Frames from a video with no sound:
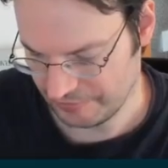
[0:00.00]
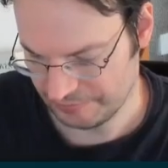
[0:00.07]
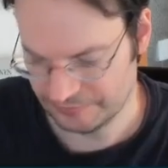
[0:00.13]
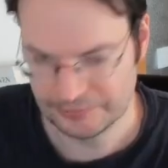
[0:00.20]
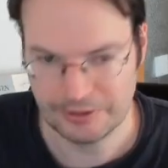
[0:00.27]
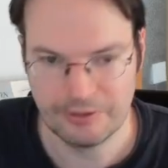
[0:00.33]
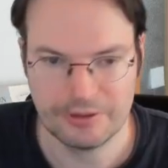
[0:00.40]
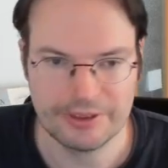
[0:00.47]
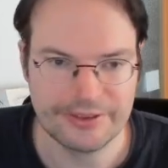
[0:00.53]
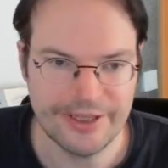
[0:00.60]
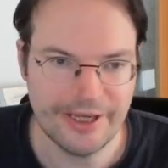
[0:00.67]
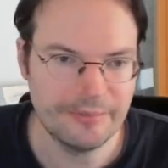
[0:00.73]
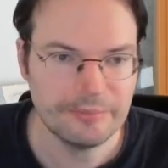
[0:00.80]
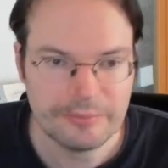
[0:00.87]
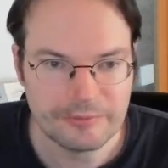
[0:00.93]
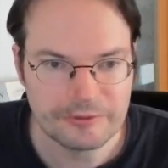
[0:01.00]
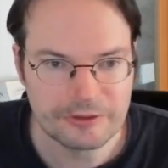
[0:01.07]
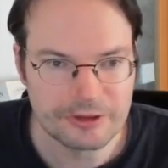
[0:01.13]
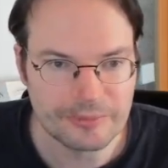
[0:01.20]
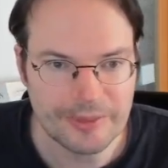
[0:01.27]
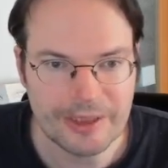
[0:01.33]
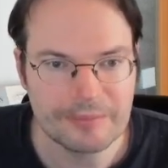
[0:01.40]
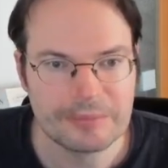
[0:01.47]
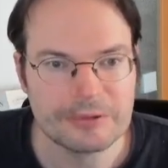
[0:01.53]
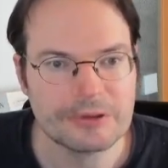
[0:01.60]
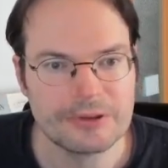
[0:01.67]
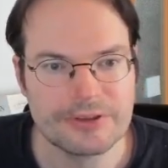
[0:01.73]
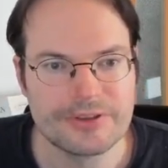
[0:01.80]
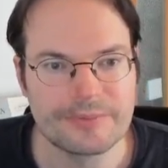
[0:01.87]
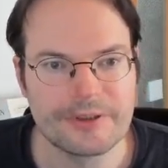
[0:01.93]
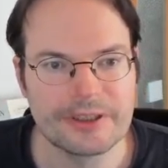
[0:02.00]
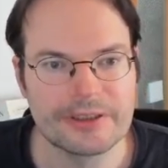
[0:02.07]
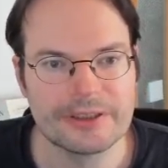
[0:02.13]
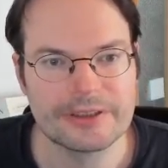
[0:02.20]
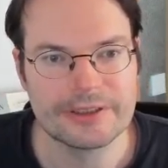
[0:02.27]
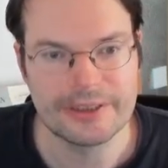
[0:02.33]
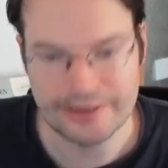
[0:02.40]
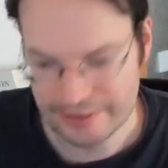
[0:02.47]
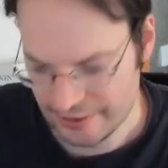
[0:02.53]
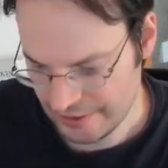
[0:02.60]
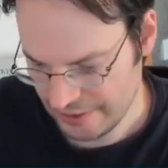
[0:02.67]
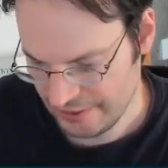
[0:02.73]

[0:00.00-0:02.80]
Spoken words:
call it M for map or something like that.